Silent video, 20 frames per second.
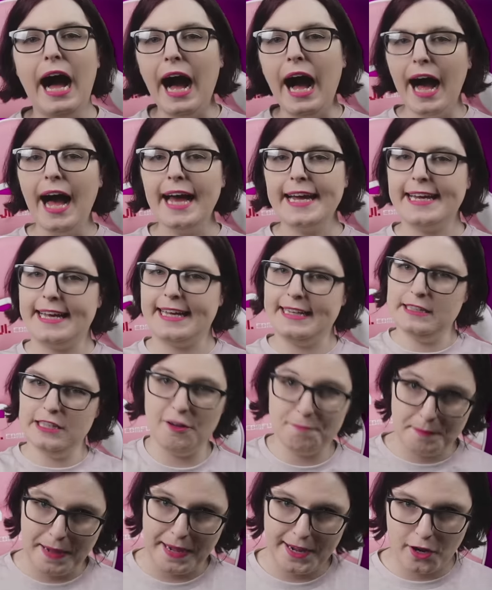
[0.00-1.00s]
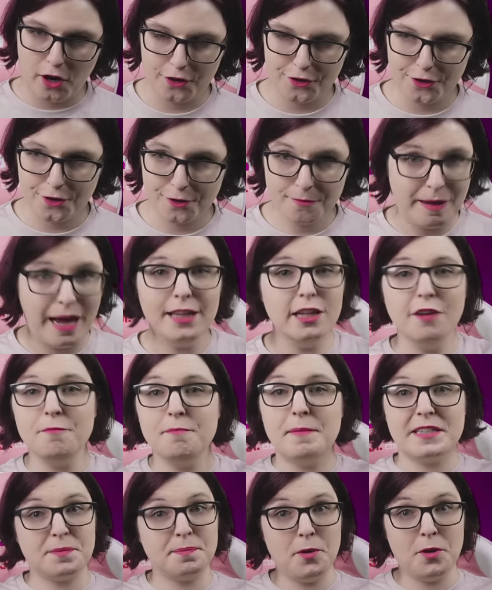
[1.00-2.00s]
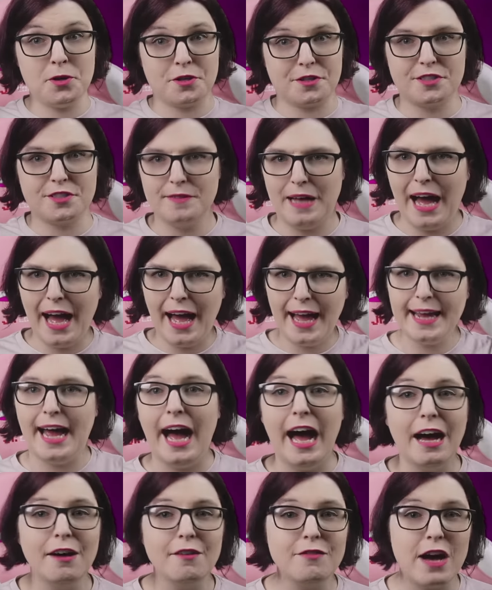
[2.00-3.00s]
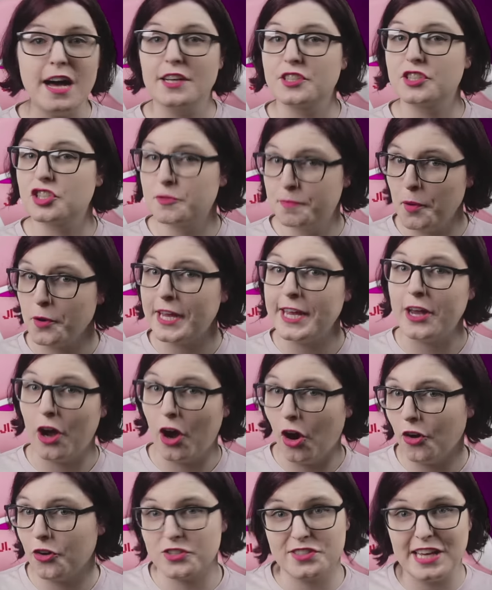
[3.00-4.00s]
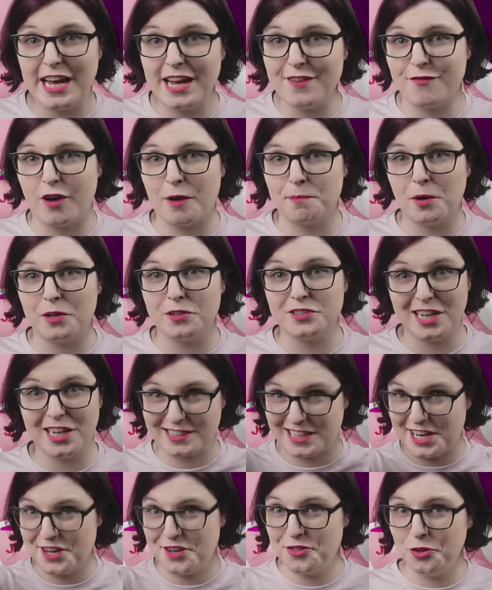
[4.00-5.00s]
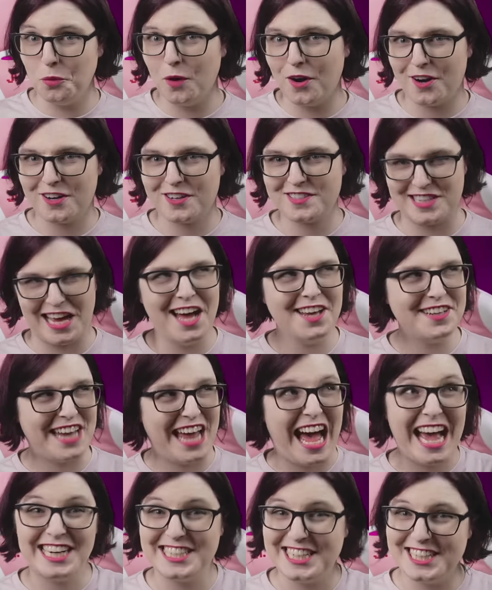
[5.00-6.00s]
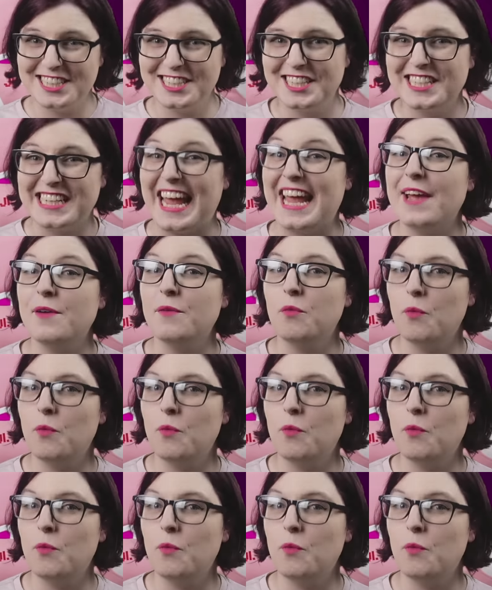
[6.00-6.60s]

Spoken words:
I love my horror. I love my spooks. I have a spooky horror sci-fi project in the works, and I needed a